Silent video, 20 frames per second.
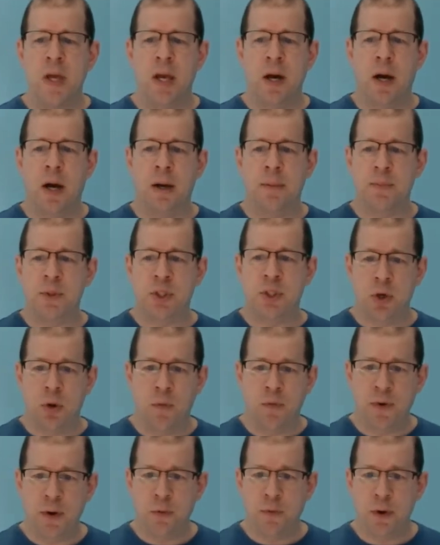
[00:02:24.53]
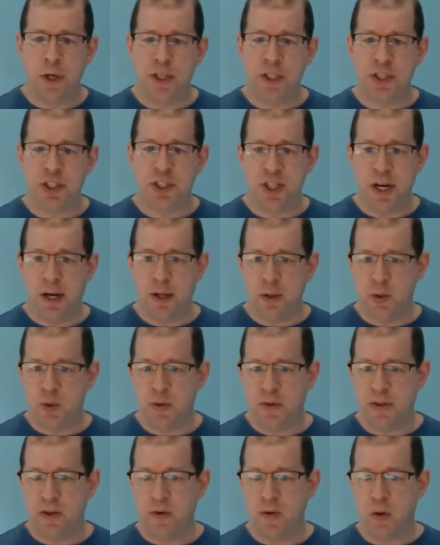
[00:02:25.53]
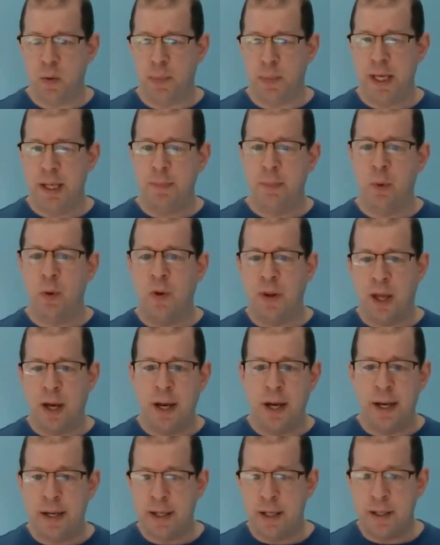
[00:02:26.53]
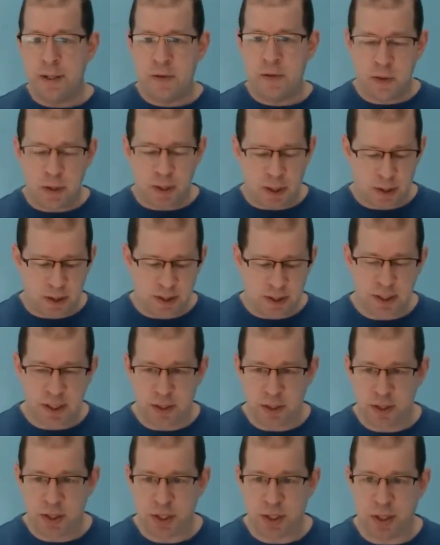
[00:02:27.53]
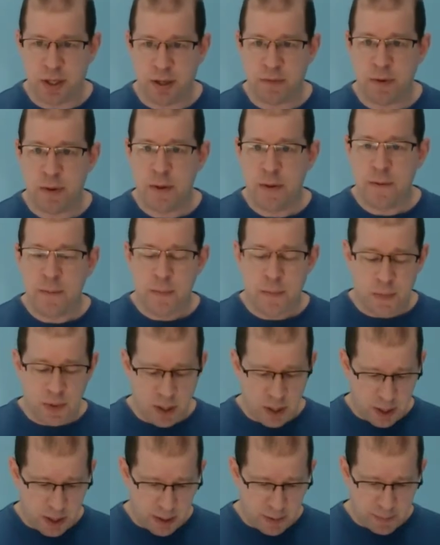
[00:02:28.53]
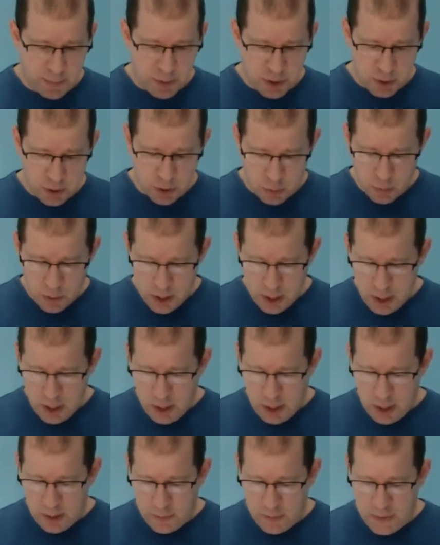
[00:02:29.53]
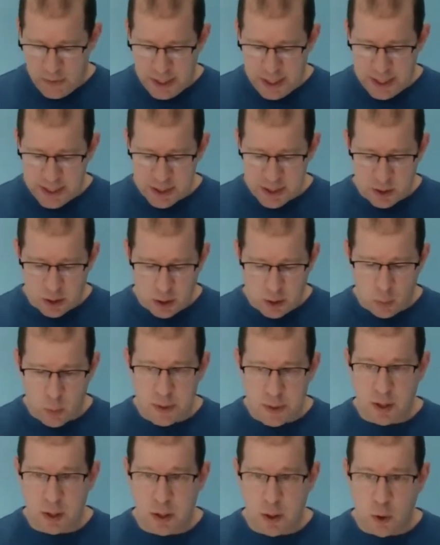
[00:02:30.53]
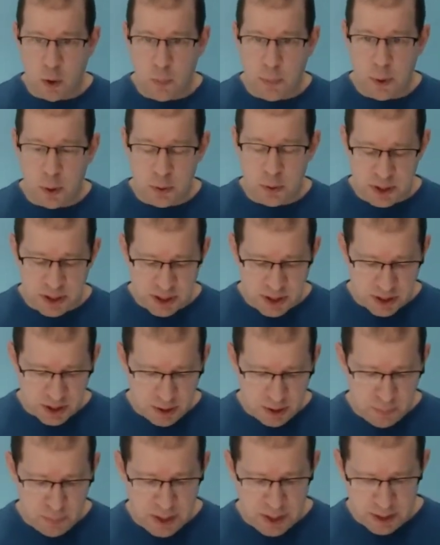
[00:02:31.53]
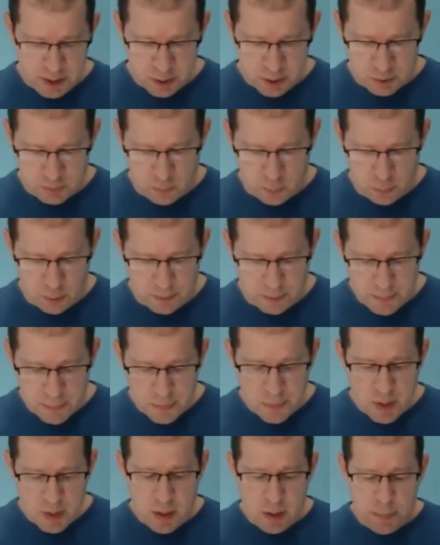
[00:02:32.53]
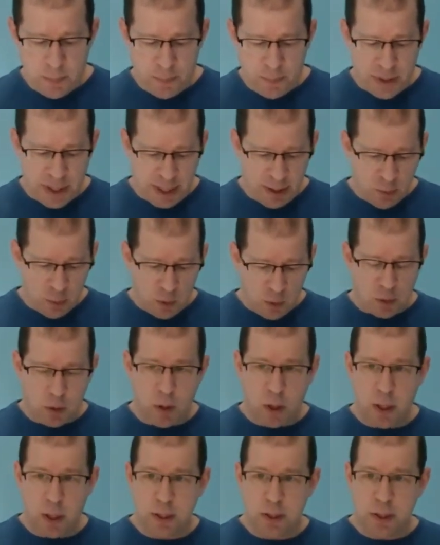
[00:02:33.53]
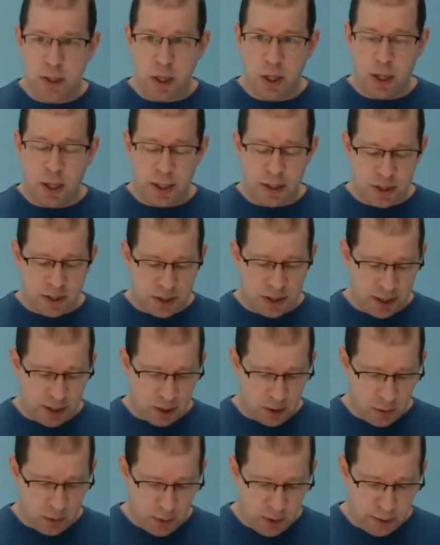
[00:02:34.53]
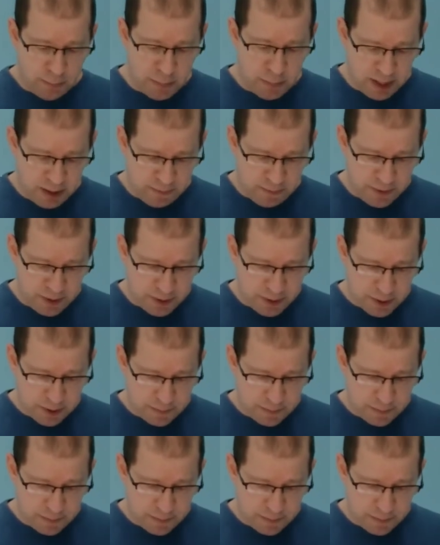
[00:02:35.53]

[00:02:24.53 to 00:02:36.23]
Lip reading: So feel free to share this with other people, like it, all this other stuff. So these are what the loan proceeds can be used for: payroll costs, including benefits,